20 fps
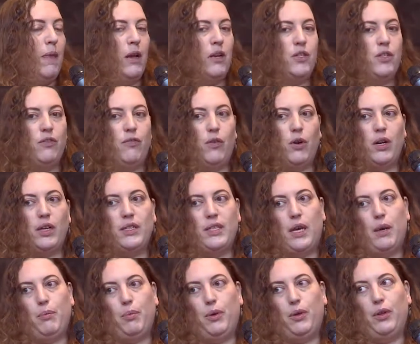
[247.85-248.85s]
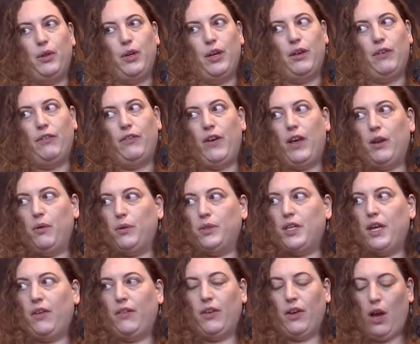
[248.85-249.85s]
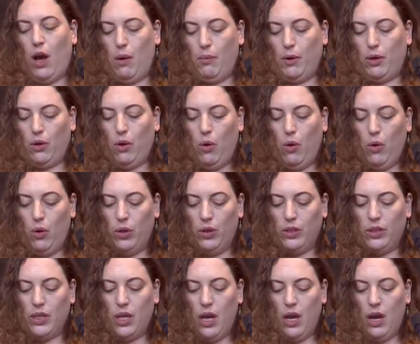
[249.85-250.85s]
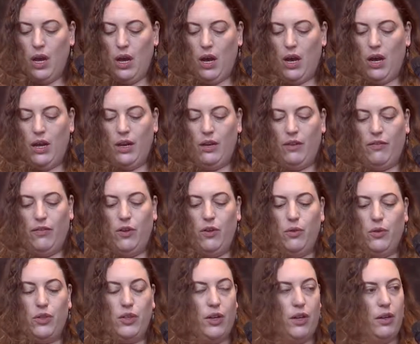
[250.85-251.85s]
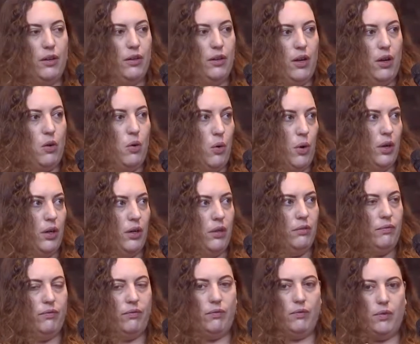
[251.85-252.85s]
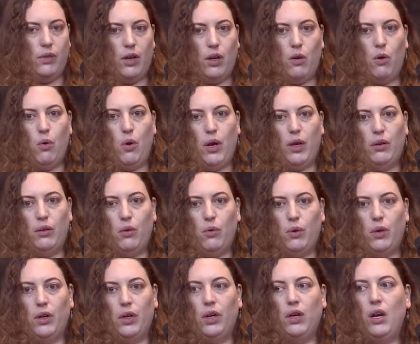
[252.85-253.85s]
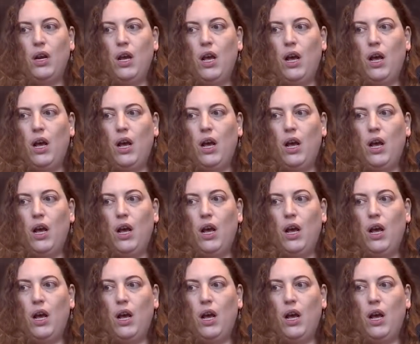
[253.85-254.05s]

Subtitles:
So for example, if anyone's had the common cold, and if you took a coin quarter,